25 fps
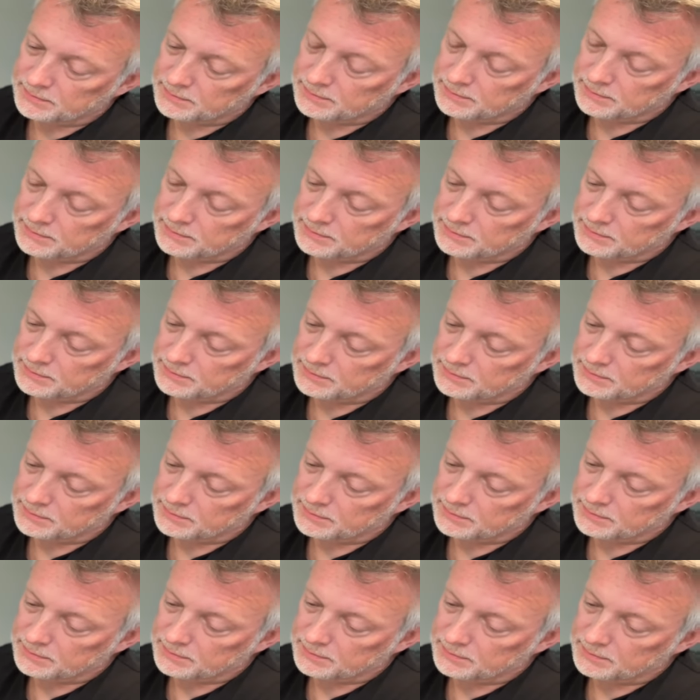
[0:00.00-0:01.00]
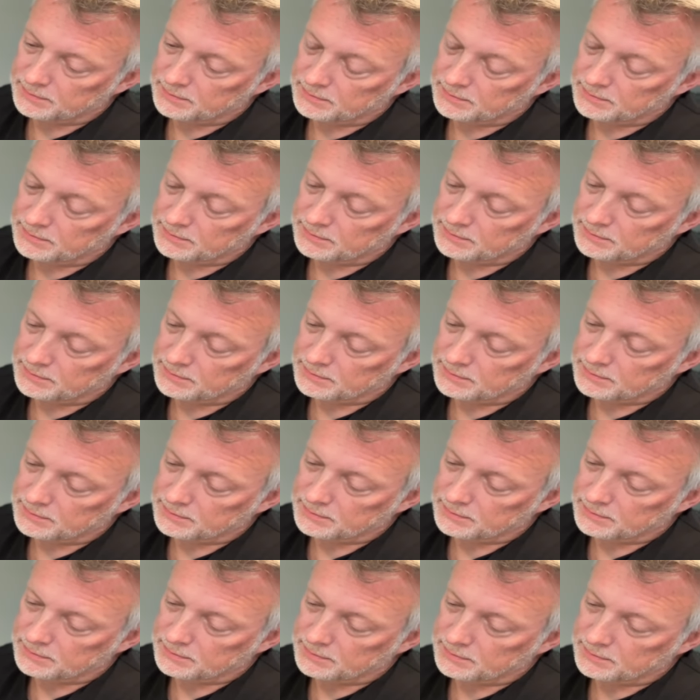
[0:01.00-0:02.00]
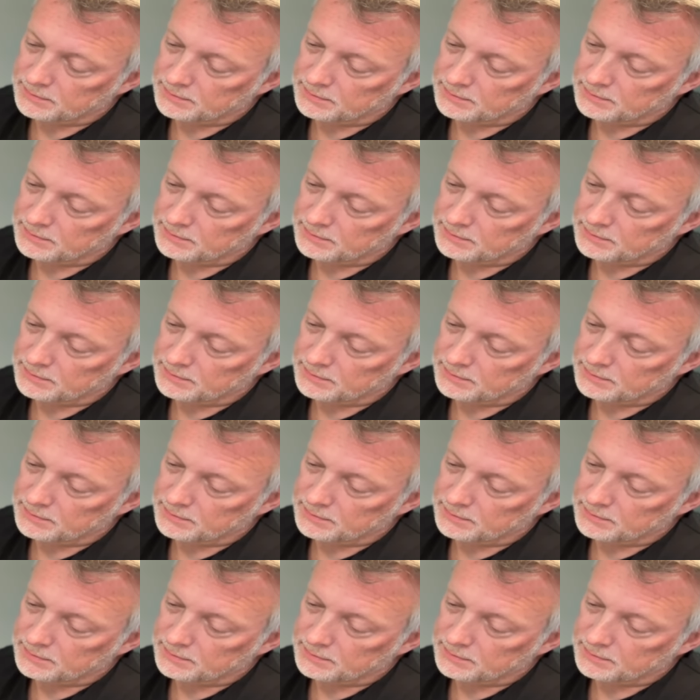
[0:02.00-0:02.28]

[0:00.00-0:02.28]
This person isn't speaking.